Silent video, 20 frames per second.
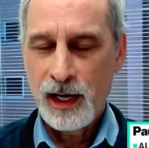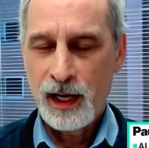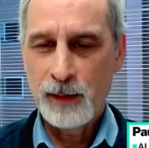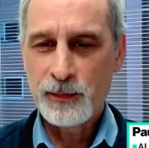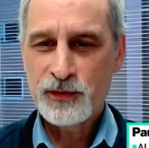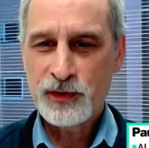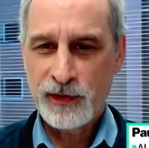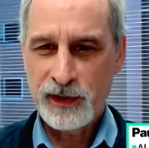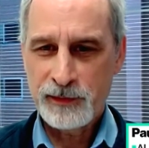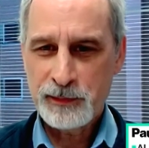
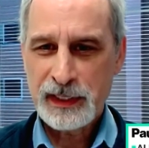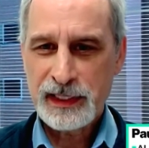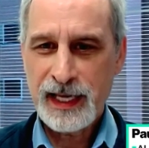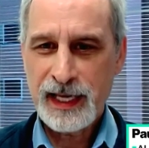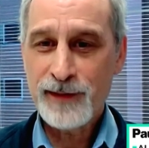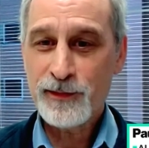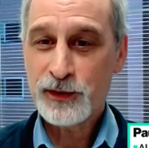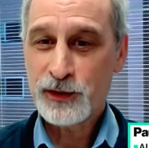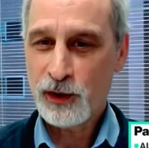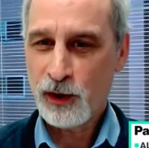But they
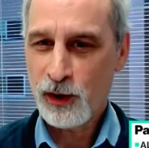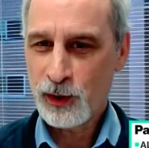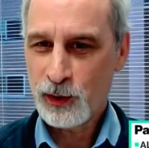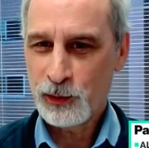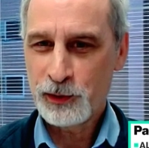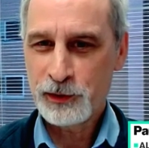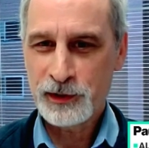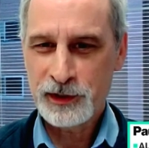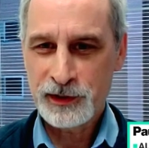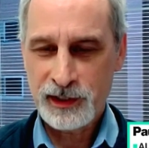have a tall
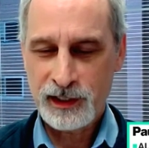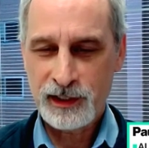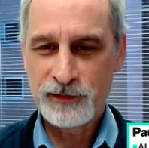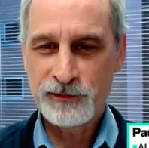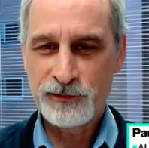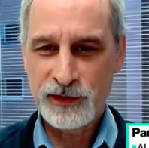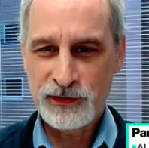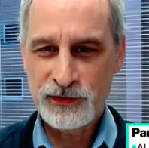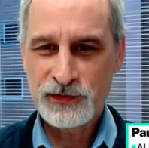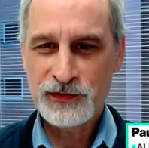order to
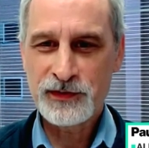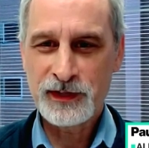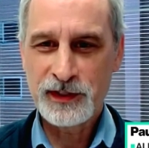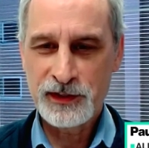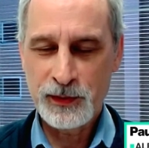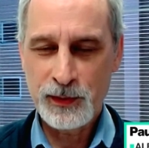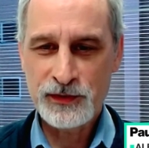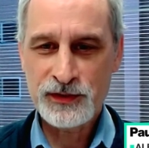convince the